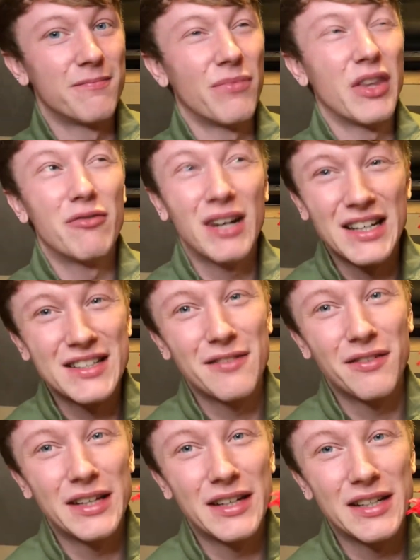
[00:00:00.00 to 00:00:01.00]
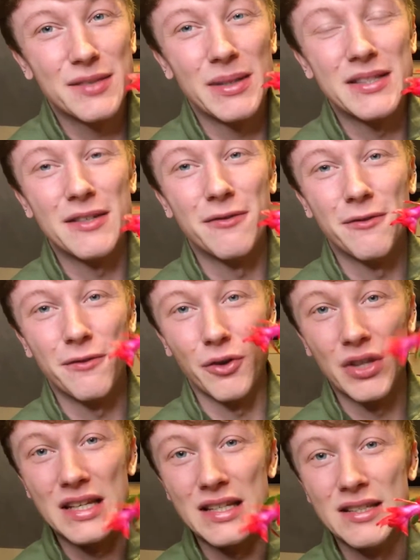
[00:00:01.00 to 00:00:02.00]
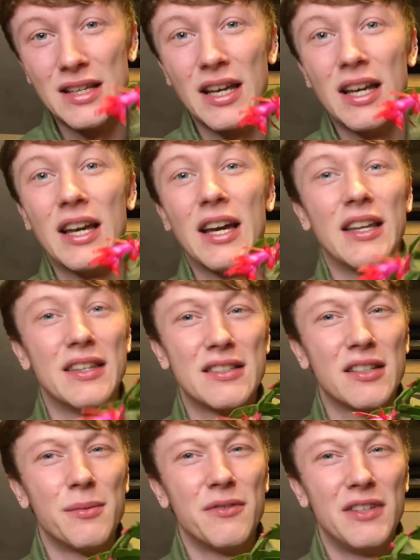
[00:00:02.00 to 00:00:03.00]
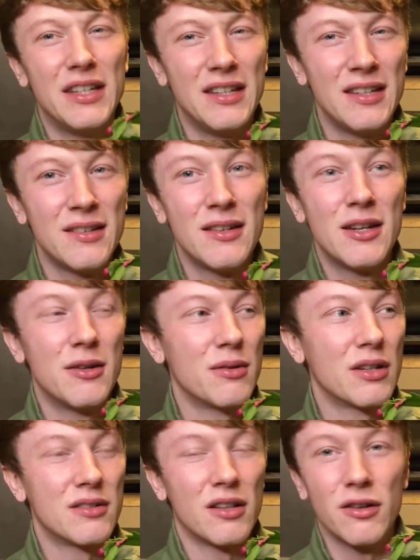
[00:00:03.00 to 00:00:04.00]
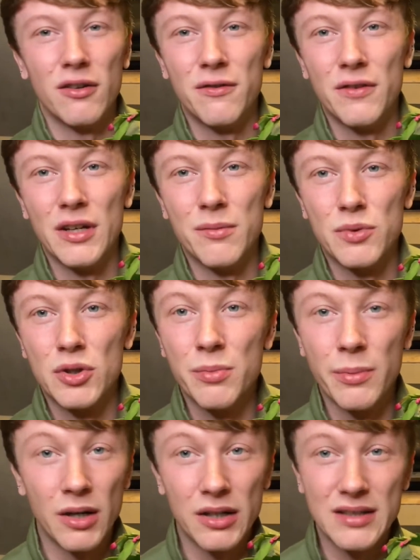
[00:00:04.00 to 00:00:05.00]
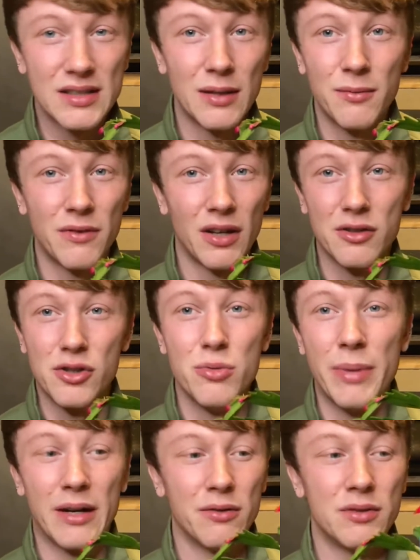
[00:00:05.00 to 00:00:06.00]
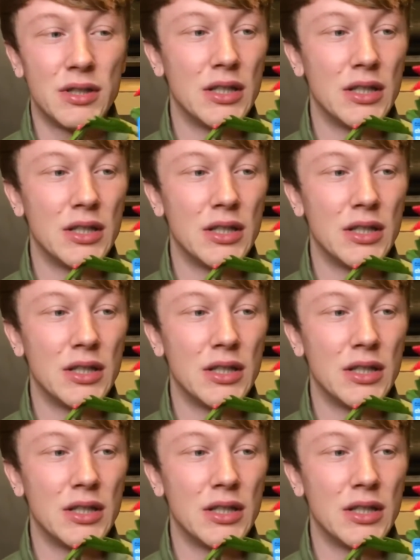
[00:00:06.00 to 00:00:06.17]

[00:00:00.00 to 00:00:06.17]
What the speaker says: relatively expensive for these at this time of year, because a lot of supermarkets sell them for like £2,